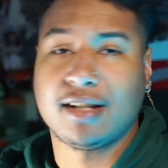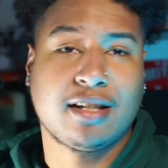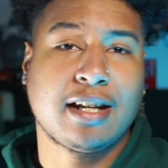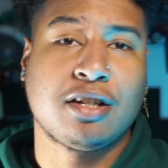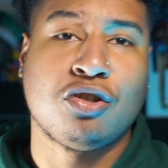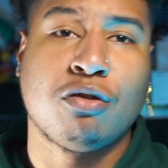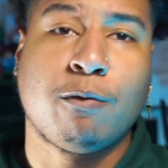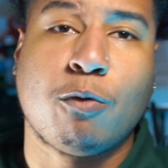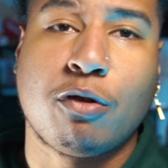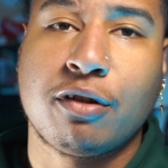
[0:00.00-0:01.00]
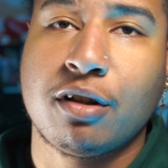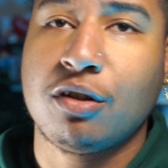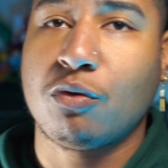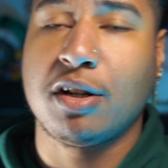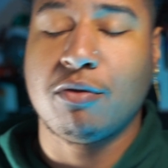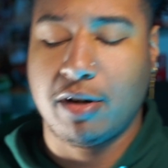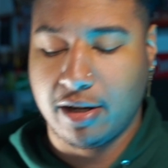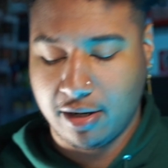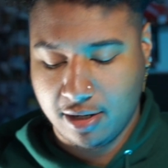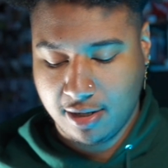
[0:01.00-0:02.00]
Today is June fourth, twenty twenty.